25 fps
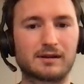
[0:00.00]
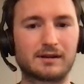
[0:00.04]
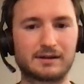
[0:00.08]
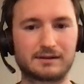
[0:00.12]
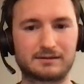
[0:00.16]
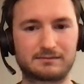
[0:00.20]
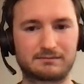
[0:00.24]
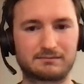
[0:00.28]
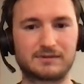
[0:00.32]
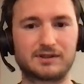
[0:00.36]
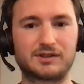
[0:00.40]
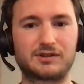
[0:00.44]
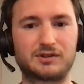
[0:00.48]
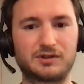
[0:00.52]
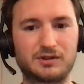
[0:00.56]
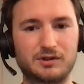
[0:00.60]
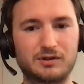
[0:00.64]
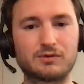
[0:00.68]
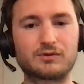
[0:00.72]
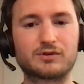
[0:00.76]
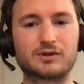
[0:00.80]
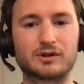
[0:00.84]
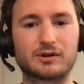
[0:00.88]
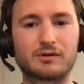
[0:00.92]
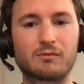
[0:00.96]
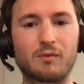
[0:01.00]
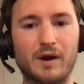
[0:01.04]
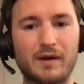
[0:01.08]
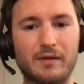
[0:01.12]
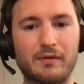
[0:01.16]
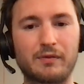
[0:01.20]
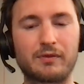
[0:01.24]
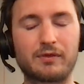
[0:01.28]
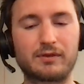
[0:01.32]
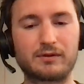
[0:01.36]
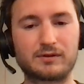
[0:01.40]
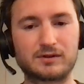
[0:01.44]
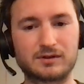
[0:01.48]
like this user
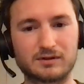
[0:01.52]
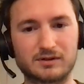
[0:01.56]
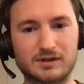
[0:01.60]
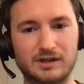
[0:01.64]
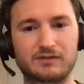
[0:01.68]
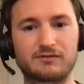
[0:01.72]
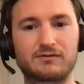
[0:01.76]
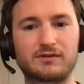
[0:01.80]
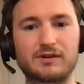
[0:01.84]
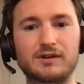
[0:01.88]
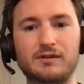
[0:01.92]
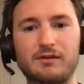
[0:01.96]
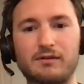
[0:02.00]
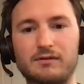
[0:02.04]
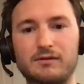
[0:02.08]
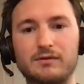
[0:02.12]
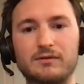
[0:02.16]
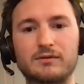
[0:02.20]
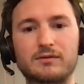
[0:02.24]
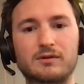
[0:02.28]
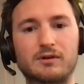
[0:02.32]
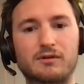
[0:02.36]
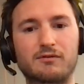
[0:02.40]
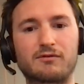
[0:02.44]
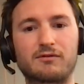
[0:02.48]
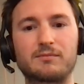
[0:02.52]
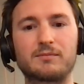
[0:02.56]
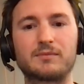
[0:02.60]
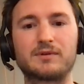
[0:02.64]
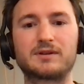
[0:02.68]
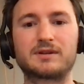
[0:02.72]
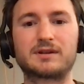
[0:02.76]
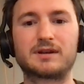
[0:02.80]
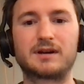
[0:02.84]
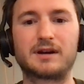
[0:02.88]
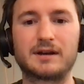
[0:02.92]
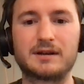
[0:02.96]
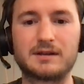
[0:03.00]
went successfully through
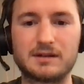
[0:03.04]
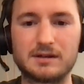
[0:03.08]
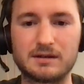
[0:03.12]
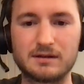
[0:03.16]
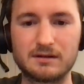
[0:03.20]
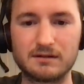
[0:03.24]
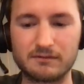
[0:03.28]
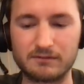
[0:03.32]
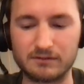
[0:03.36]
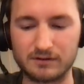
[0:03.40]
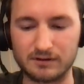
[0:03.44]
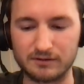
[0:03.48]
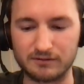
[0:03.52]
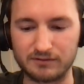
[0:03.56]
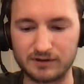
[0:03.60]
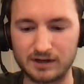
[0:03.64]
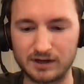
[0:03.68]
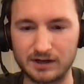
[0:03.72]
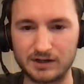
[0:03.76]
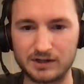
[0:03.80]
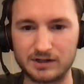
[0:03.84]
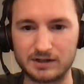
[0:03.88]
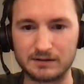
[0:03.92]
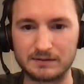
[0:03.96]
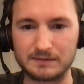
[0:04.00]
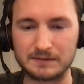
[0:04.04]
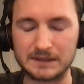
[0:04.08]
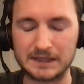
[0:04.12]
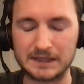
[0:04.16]
government ID verification.